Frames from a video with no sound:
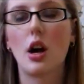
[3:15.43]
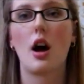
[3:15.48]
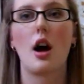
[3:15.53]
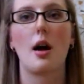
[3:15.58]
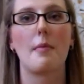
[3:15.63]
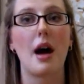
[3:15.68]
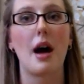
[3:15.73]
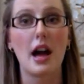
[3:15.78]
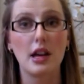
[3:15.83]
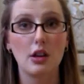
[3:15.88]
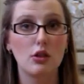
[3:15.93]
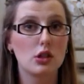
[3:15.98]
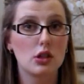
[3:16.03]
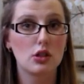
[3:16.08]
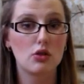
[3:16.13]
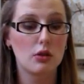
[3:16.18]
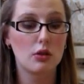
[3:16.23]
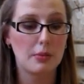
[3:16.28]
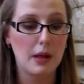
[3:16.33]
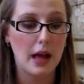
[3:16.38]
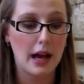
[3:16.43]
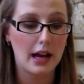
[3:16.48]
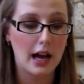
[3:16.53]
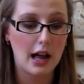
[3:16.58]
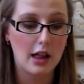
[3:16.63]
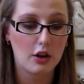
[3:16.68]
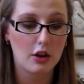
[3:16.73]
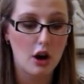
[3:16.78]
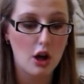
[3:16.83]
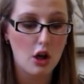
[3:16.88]
I use it to apply
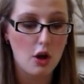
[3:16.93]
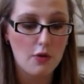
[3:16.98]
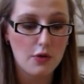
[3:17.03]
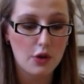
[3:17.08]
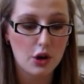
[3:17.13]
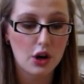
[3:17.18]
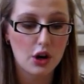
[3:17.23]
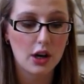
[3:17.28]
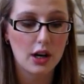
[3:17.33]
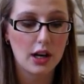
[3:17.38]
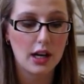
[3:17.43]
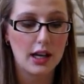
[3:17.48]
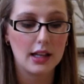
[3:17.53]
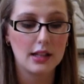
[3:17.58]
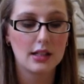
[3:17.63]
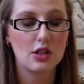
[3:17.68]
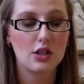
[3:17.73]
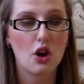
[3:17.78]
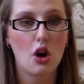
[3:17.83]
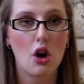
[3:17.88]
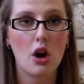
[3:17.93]
color all over. It